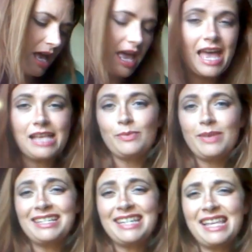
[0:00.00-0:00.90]
As
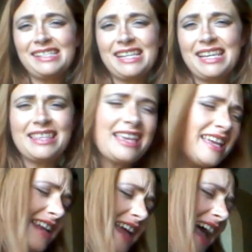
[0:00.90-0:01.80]
we dance in
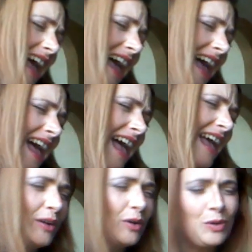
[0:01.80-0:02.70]
the
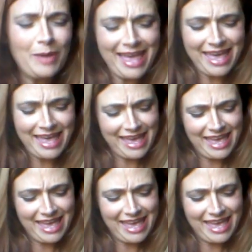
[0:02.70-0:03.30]
night away.